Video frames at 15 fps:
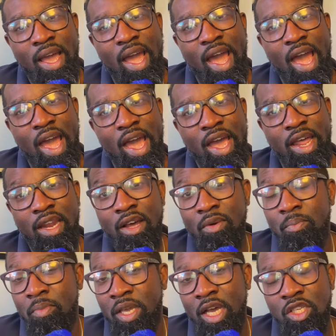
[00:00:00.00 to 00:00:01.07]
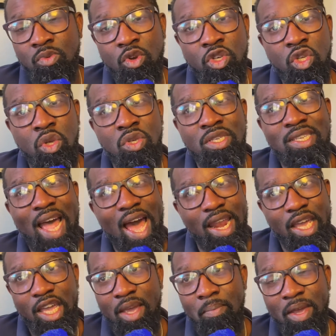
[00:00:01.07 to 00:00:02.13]
And because we were so
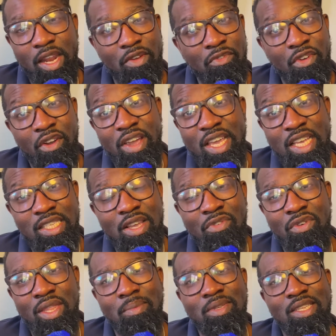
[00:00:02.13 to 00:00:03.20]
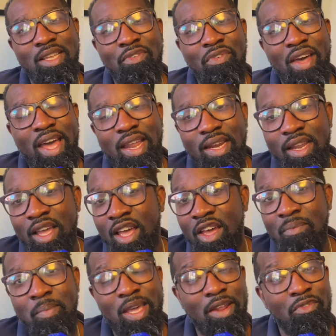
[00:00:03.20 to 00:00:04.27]
static, it made it very easy for them to defend,
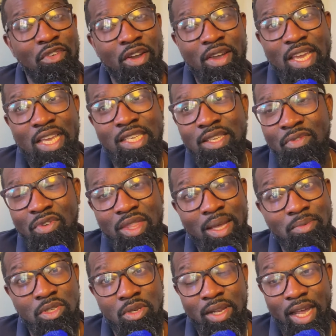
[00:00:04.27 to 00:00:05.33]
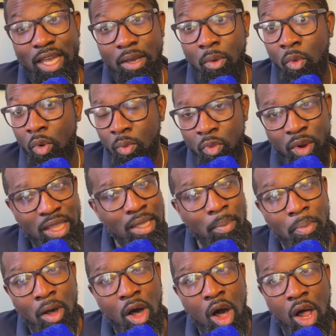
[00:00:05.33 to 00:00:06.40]
made it very easy for them to like win the
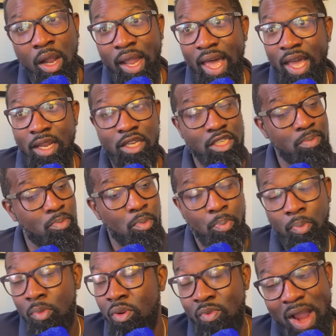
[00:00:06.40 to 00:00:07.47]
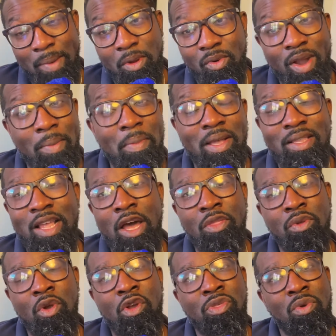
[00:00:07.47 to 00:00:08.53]
ball and just ram it right back down
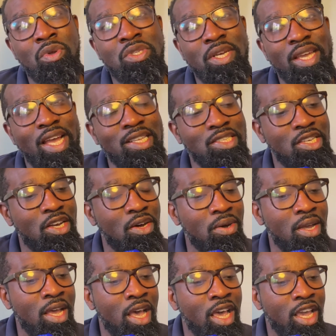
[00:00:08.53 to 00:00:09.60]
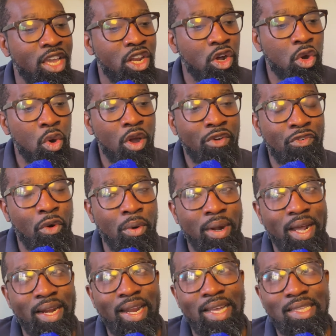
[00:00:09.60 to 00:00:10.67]
to our throats again. So, going forward,
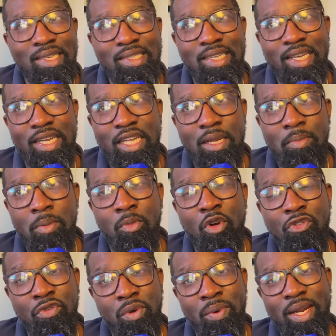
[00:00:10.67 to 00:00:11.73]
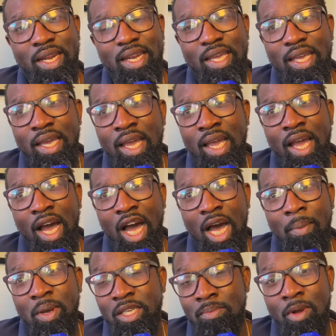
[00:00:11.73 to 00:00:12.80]
I'd like to see a little bit more fluidity.
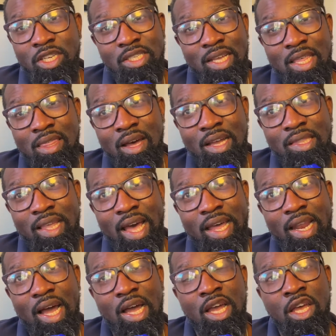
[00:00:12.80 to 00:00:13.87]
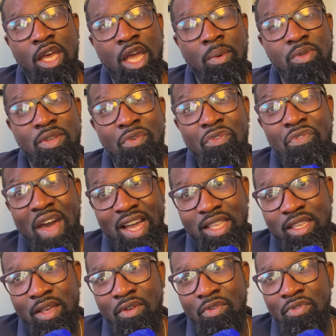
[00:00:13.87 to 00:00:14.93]
As much as I thought that it was
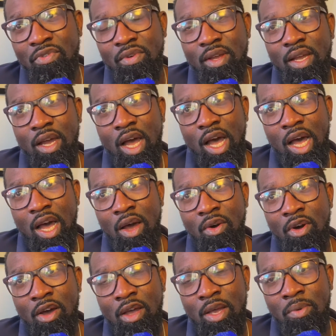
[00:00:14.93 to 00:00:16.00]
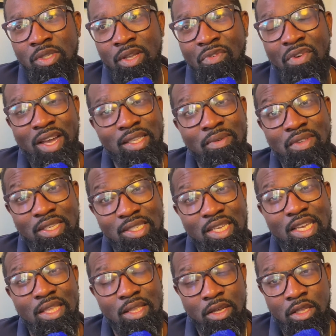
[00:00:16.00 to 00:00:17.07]
effective to
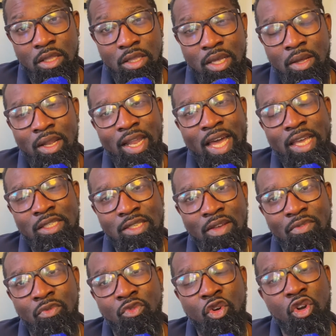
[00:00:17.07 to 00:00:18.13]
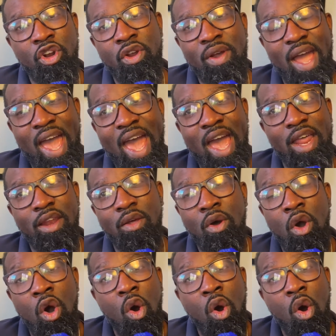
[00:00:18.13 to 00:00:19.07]
see the likes of Werner and